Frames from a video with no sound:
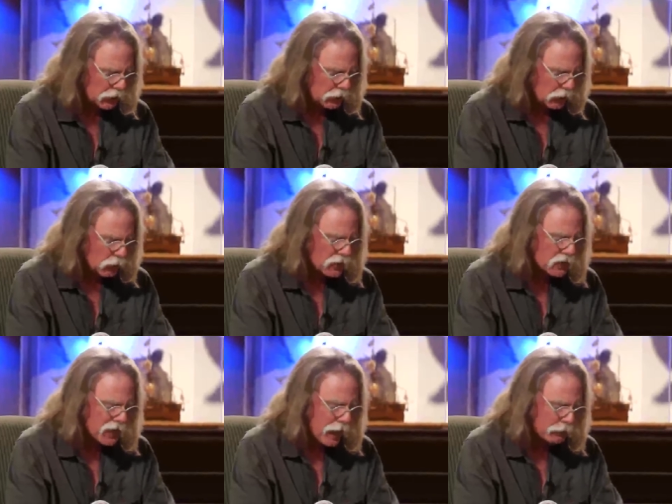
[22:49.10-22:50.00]
When
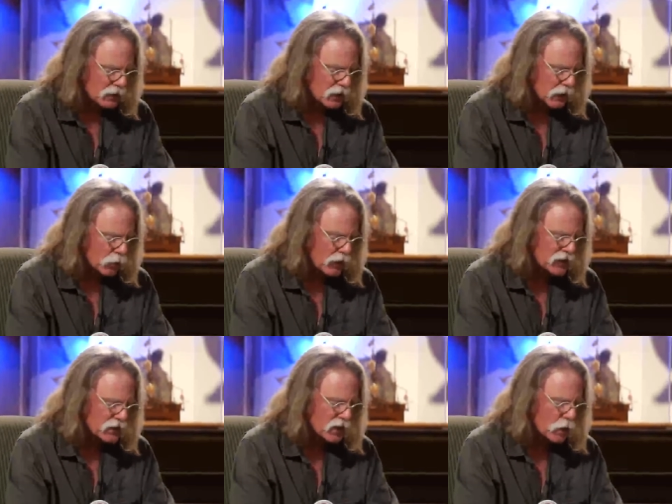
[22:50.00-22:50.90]
this happens, it
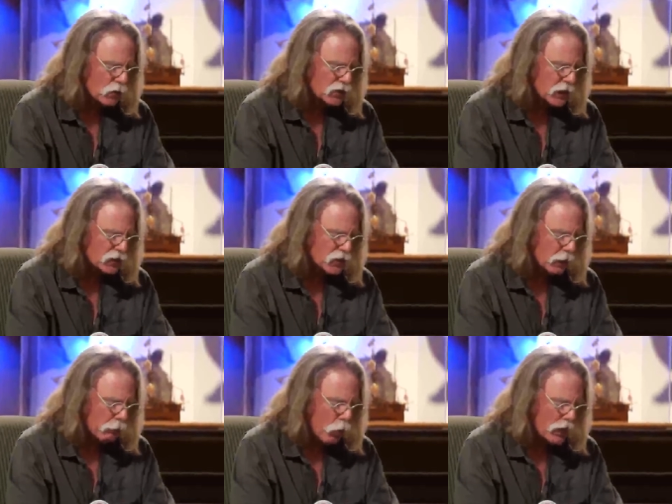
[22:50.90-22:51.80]
increases acoustics to the
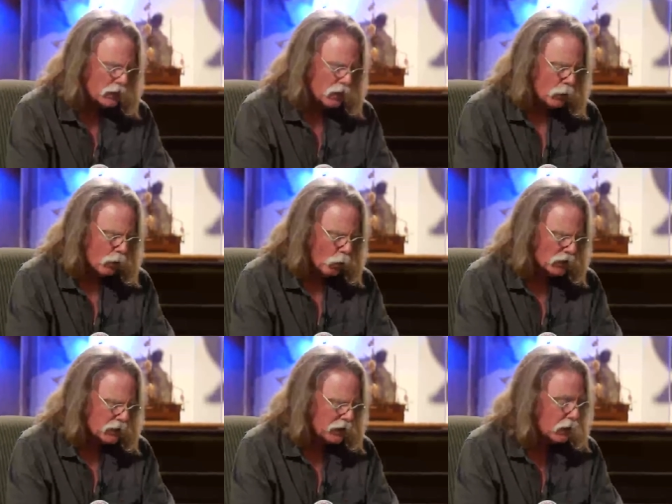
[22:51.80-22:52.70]
point where one
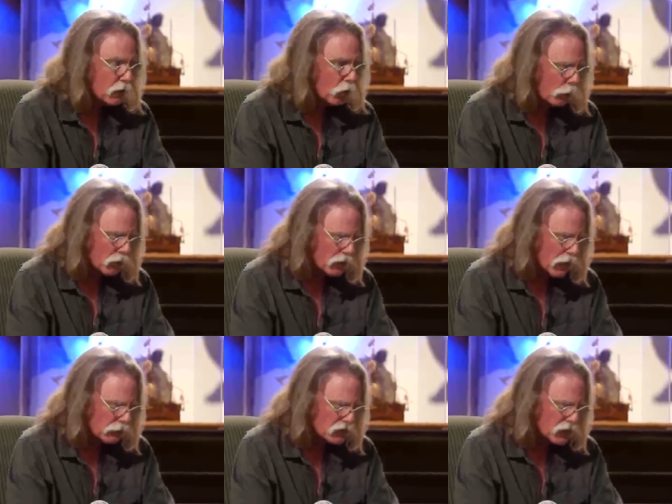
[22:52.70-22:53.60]
can hear normal
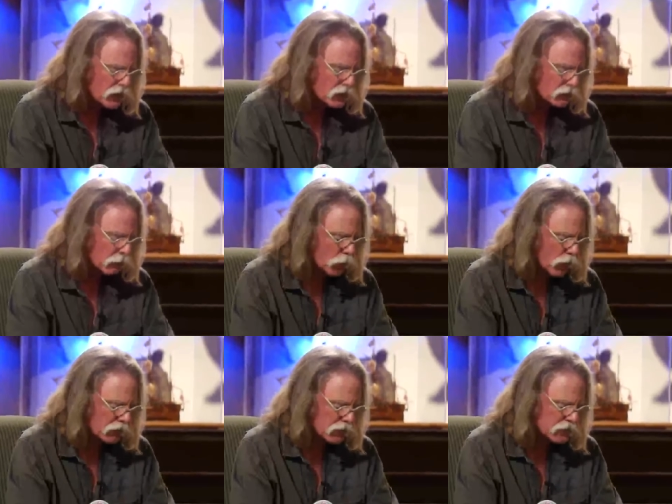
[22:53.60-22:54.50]
conversations from
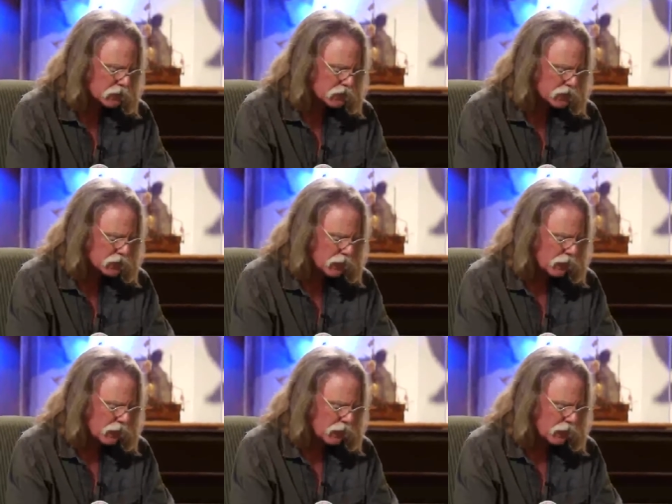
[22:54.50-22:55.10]
long distances.